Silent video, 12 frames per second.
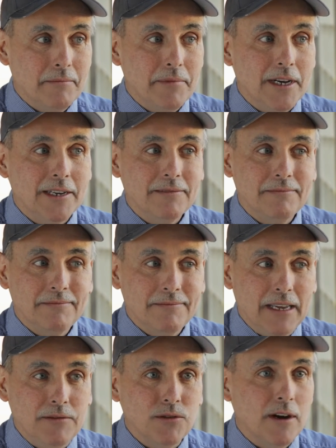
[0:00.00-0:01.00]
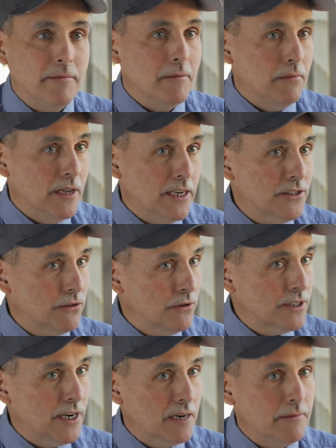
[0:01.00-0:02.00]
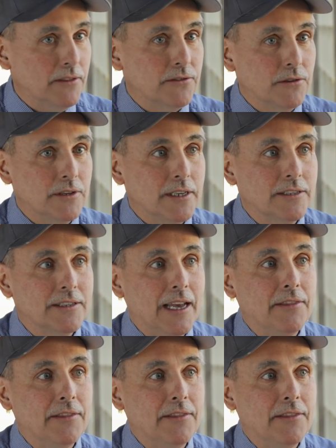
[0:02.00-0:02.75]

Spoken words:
But even though I've been blessed, the Lord's carried me through this,